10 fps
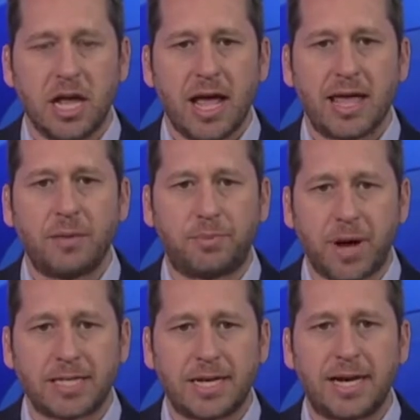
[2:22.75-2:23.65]
And the
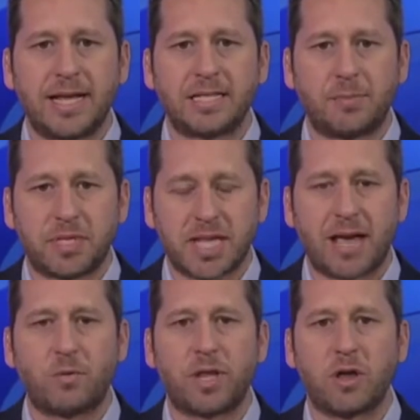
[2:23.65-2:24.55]
president is
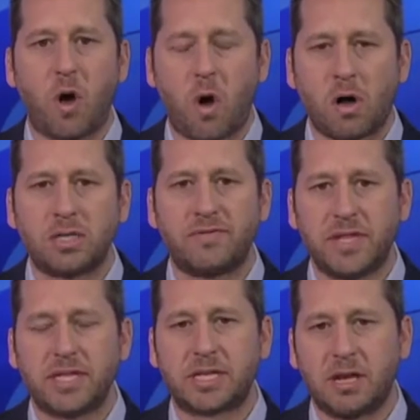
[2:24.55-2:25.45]
upset with all of
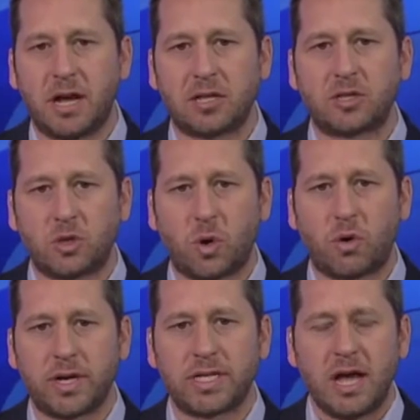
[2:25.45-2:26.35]
these
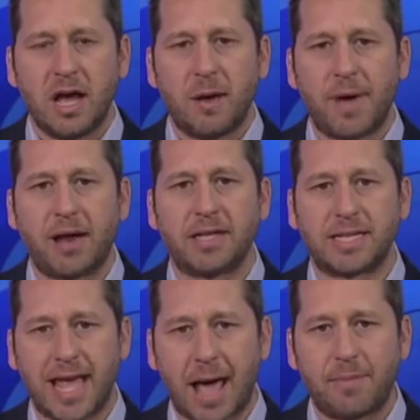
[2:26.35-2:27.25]
stories about his
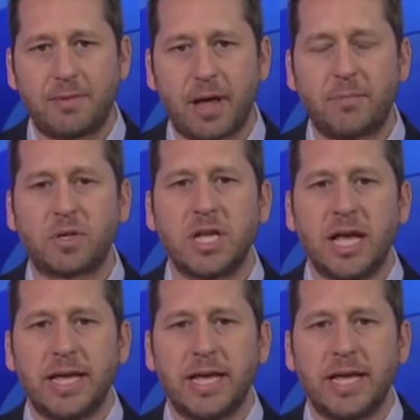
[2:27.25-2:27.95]
cabinet members.